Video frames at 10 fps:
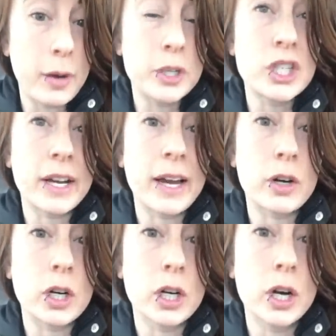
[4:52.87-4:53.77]
I would check
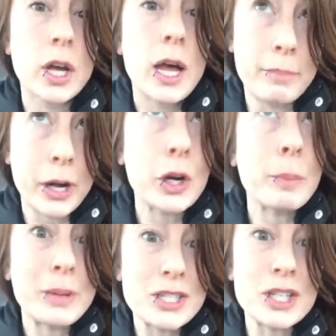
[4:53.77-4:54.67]
out her Better
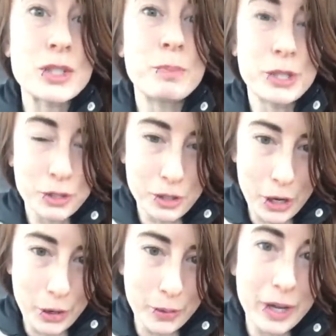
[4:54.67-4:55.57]
Business
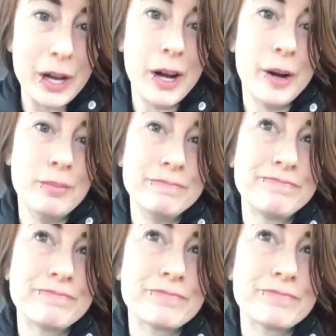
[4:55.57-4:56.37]
Bureau um,